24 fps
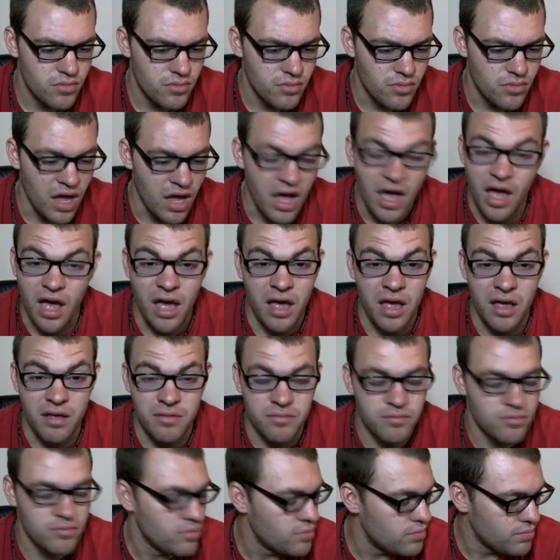
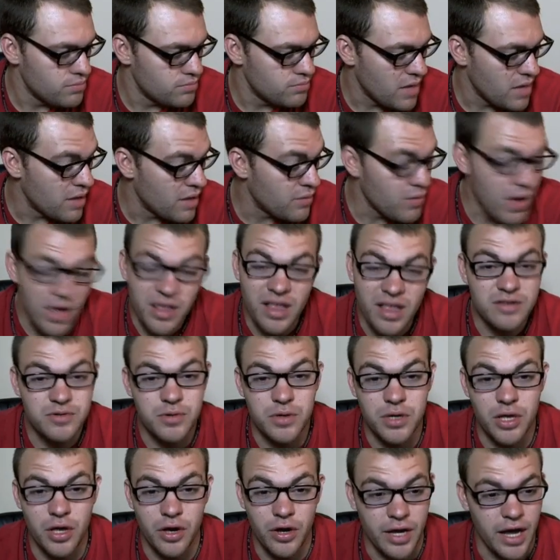that's
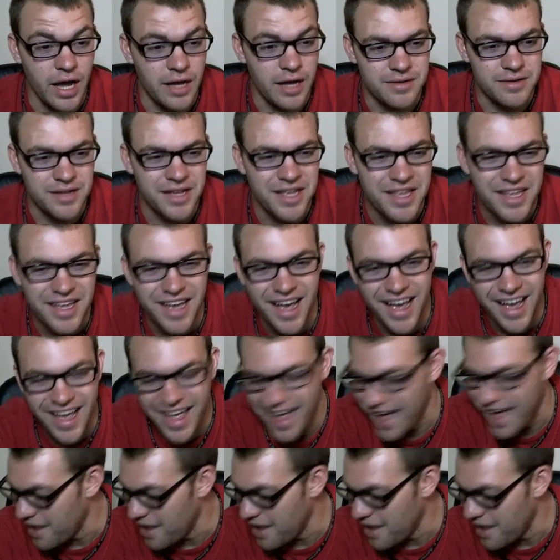really all I got. I